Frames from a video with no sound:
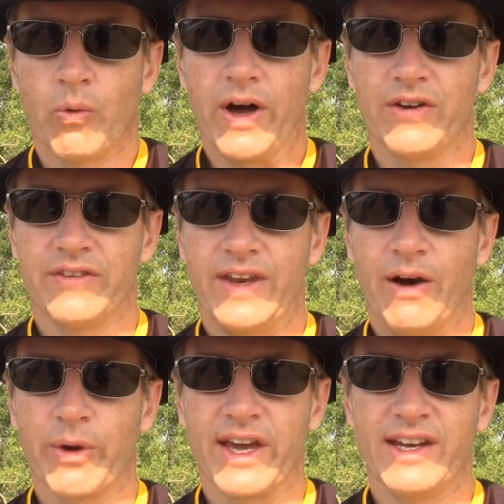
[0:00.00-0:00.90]
Well,
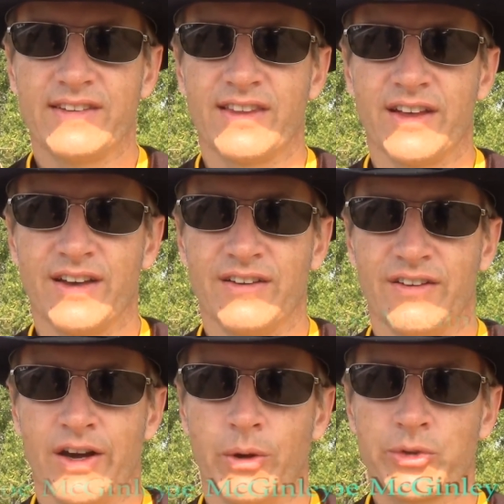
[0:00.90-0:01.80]
now we're getting into
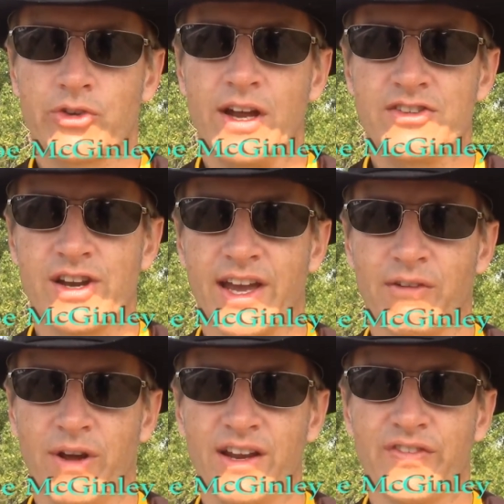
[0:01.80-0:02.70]
the home stretch here,
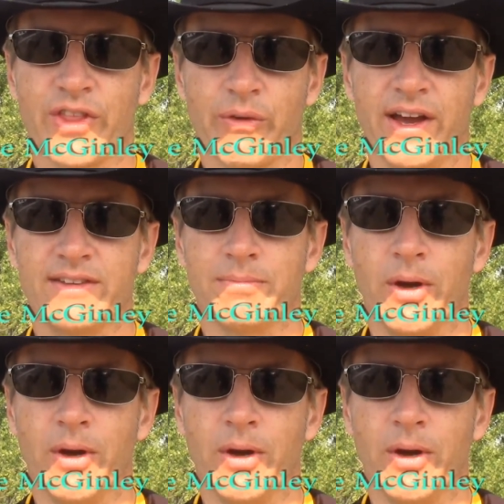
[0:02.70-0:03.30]
getting ready for the race.